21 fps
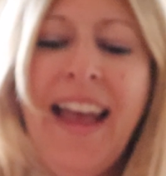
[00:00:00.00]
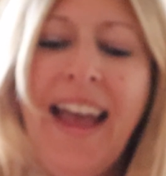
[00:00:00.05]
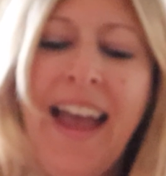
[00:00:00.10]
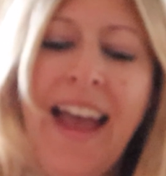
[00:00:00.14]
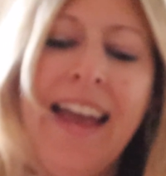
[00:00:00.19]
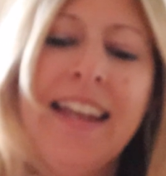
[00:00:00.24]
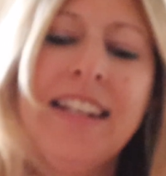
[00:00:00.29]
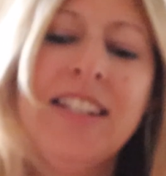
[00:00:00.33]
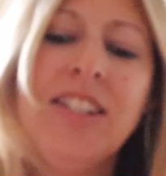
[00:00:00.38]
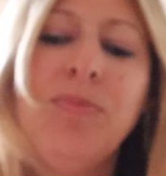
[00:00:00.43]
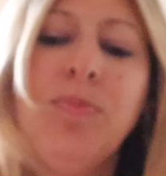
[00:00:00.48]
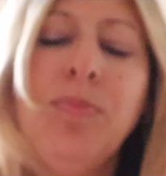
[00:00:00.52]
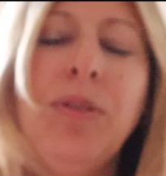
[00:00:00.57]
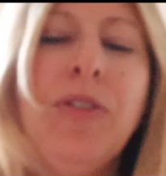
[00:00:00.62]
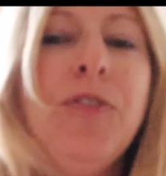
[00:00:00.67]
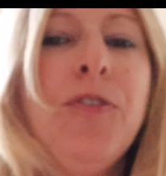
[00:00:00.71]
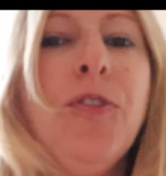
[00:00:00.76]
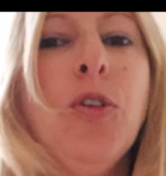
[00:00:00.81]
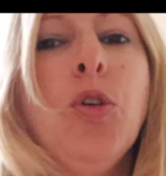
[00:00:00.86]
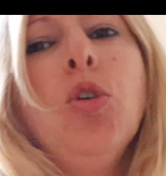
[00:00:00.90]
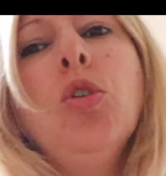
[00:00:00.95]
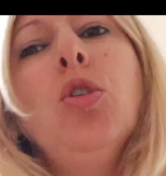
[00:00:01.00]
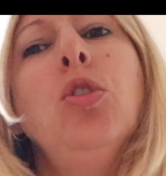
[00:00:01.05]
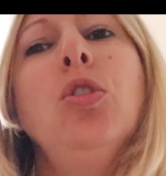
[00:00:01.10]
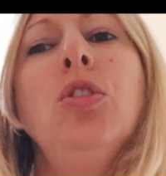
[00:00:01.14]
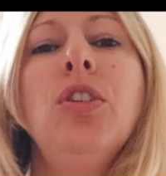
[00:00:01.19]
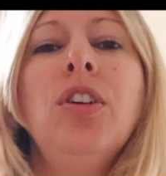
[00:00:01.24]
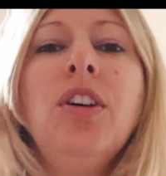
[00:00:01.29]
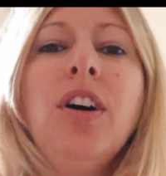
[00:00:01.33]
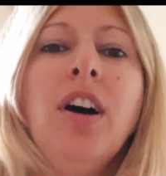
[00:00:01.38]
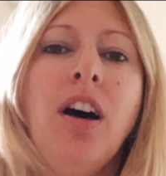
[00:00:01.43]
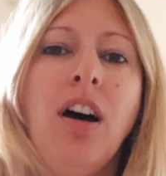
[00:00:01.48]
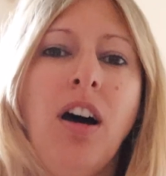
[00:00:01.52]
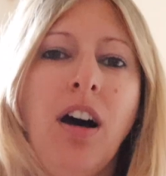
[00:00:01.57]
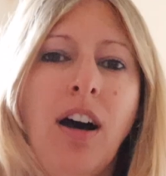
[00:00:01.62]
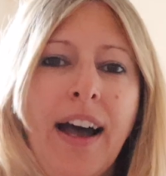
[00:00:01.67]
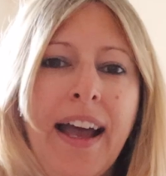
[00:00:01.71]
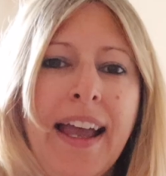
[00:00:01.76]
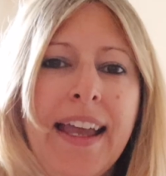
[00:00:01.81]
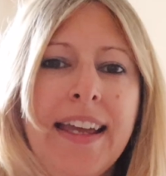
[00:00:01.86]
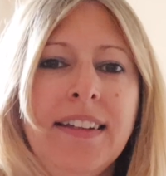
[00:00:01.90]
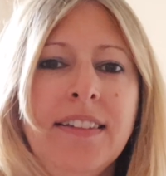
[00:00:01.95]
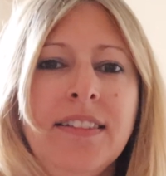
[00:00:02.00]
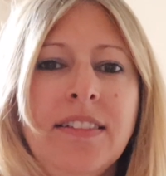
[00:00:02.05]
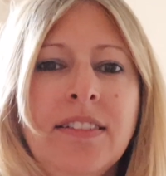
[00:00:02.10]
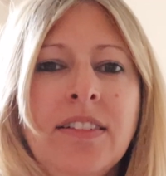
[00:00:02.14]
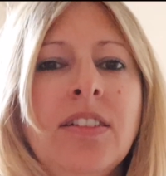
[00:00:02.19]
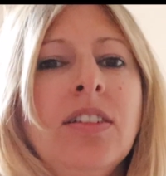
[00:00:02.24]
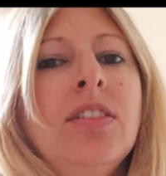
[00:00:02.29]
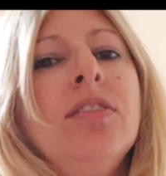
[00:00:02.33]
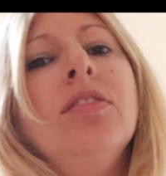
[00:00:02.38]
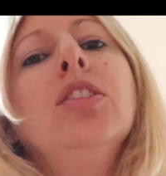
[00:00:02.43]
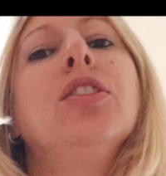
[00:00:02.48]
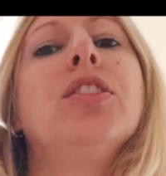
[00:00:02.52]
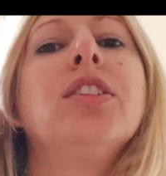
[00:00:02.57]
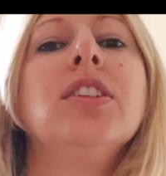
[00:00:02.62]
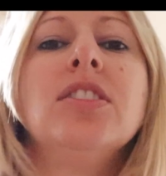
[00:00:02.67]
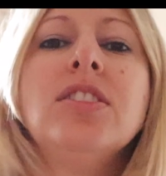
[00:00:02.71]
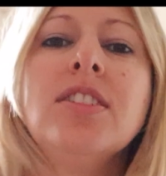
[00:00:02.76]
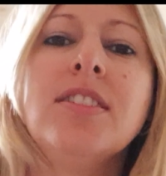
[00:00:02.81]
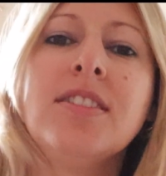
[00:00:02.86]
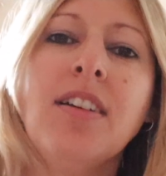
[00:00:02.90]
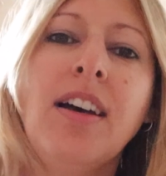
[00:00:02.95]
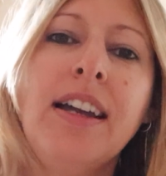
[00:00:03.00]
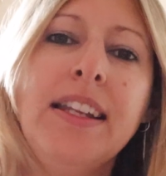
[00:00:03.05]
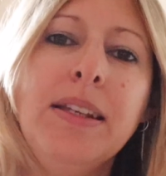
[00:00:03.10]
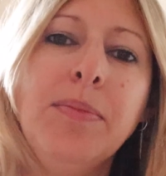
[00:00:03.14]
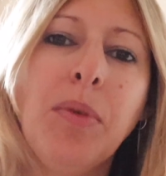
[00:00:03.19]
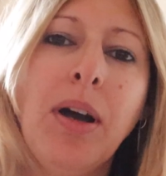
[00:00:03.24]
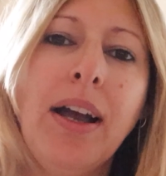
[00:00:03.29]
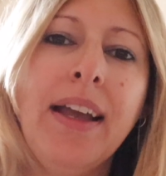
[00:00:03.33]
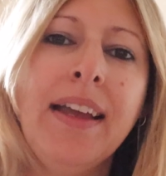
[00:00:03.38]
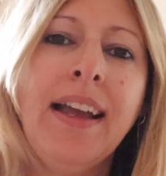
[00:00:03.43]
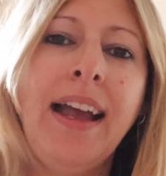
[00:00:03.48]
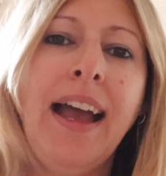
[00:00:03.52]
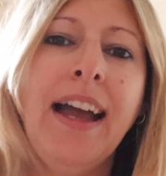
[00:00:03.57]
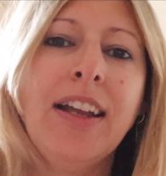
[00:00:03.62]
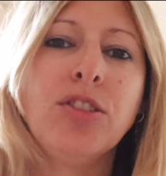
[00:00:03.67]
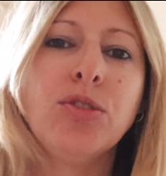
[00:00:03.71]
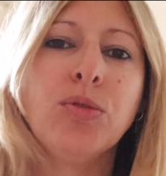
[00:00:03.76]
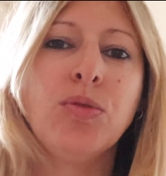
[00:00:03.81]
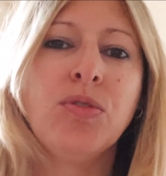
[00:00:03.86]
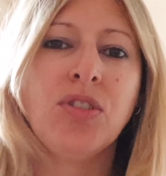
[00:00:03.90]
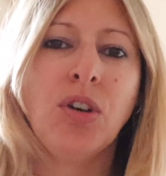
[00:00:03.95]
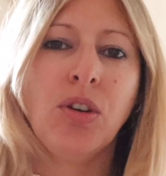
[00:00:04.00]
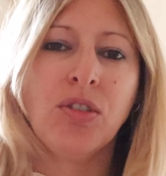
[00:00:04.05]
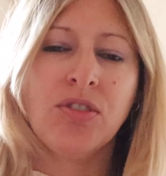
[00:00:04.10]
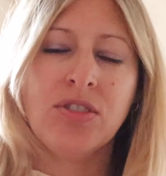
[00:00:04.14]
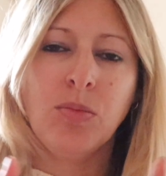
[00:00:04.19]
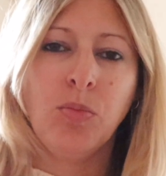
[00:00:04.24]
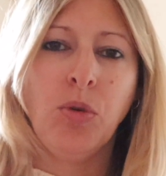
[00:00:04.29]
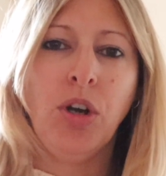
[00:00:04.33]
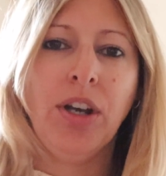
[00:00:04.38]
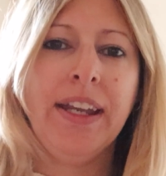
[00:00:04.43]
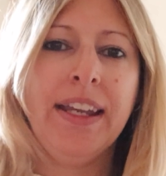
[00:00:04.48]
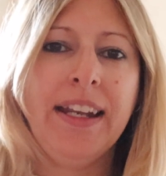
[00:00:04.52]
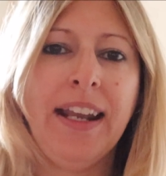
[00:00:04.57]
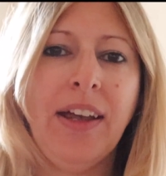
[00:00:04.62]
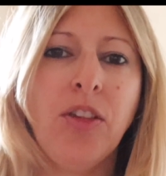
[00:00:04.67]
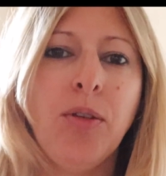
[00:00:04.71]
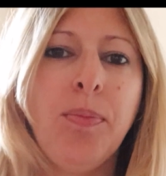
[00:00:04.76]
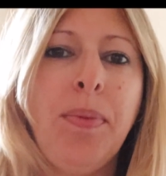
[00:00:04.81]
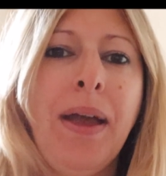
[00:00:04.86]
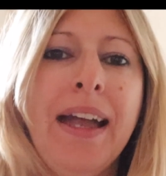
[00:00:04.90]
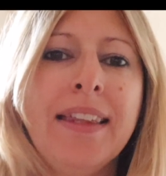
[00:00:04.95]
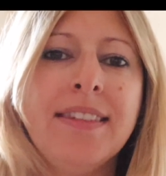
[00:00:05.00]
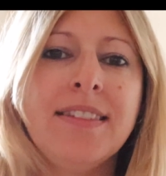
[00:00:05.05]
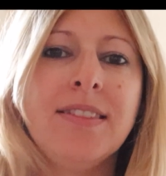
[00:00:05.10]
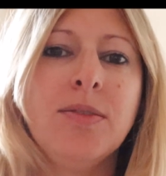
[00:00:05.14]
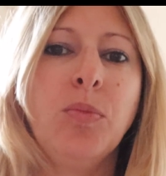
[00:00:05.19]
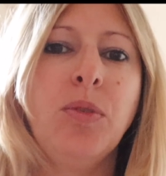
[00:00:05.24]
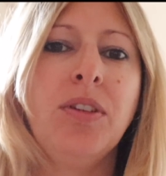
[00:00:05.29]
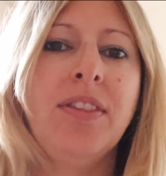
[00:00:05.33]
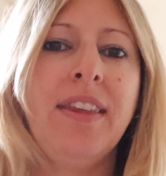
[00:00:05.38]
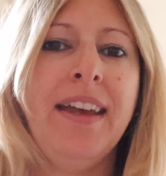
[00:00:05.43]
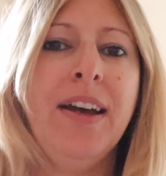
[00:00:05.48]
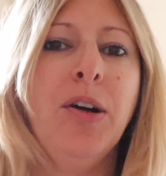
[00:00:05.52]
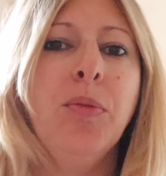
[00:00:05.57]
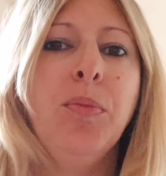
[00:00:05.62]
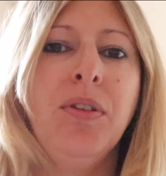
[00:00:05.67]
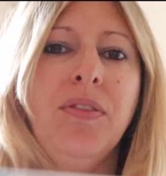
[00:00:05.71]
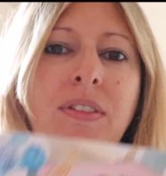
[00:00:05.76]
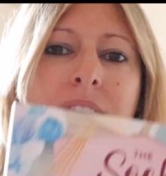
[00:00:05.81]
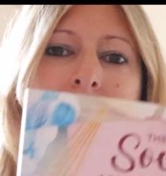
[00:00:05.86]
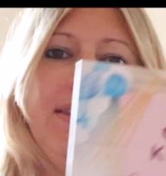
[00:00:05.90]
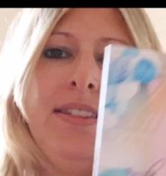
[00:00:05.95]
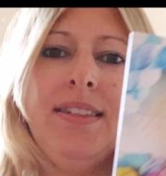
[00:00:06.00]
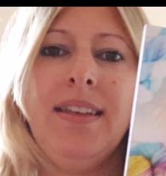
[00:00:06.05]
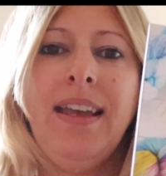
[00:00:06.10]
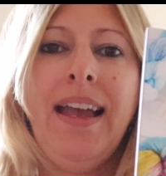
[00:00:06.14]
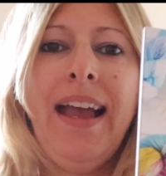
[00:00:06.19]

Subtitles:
and before I look at designing my actual socks and working out the pattern with the help of this